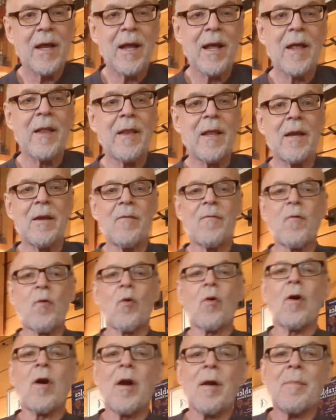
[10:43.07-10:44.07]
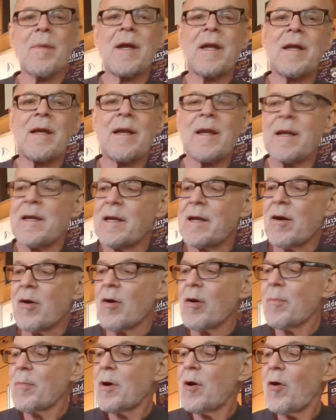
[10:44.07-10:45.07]
and then the forearm in and the
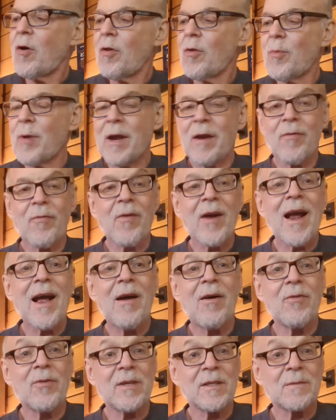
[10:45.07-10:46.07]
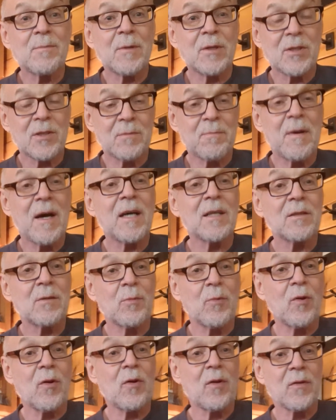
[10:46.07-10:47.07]
arm all the way around as much as
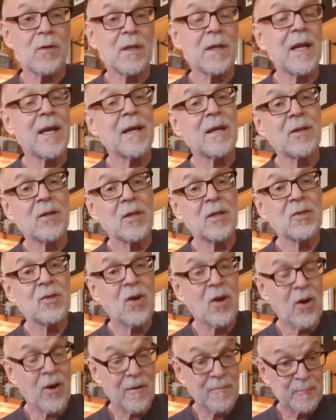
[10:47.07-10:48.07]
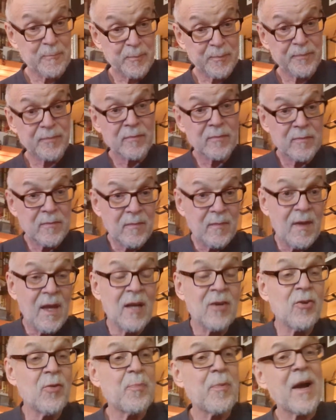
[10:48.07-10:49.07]
possible on the neck of the guitar.
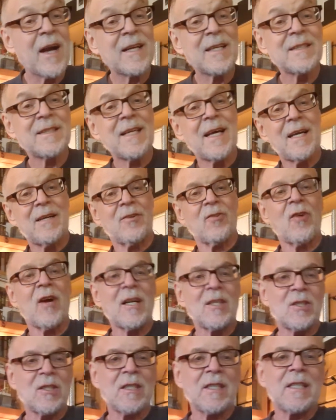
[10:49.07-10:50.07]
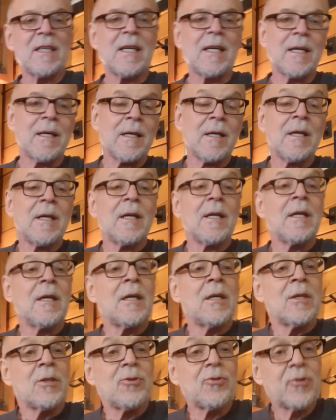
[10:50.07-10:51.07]
And you practice that, and gradually
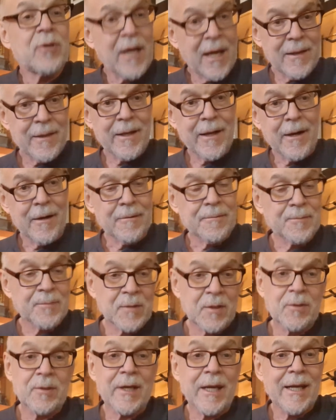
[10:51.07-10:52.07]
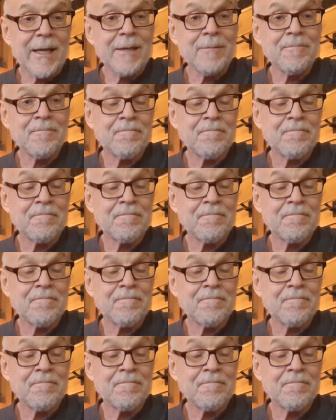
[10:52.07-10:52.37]
you'll get there. Okay.